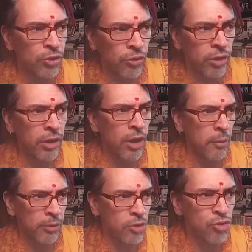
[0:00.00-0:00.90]
to the
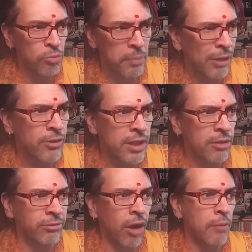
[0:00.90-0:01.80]
prosperity
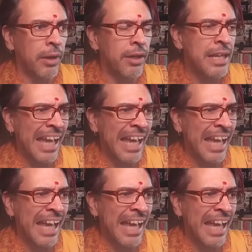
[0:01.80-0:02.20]
of Rama,